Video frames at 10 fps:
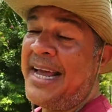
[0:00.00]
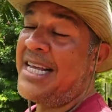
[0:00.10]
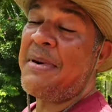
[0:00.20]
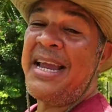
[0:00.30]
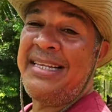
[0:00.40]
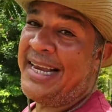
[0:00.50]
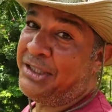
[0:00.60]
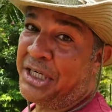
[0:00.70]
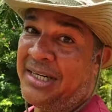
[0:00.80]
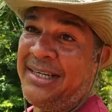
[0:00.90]
That is my
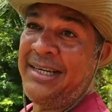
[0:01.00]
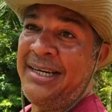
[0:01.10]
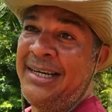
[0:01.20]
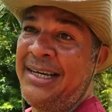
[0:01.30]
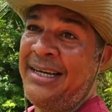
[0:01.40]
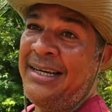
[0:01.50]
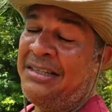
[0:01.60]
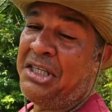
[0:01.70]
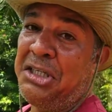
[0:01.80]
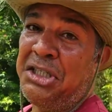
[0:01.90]
intention
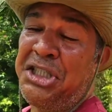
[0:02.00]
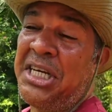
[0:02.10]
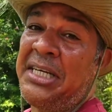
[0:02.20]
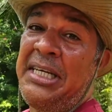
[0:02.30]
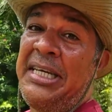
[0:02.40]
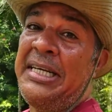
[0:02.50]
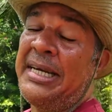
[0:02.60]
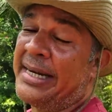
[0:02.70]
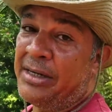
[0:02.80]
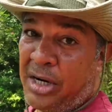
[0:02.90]
to share the
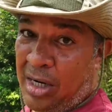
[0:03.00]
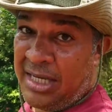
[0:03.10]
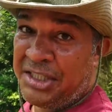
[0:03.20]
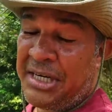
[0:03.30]
little knowledge